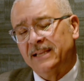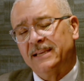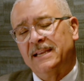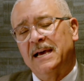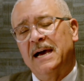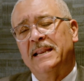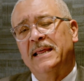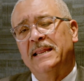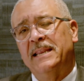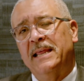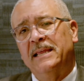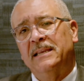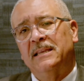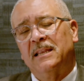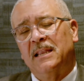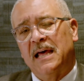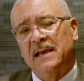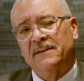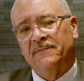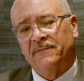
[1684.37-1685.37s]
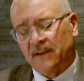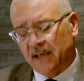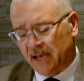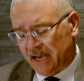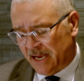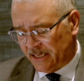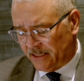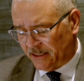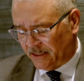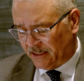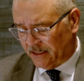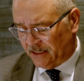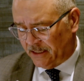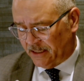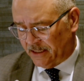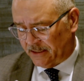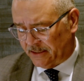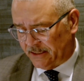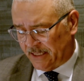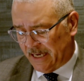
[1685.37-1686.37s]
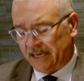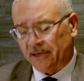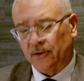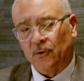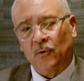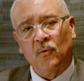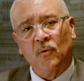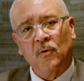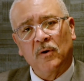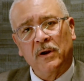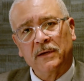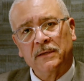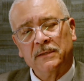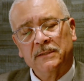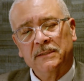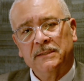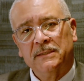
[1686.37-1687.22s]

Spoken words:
988lifeline.org.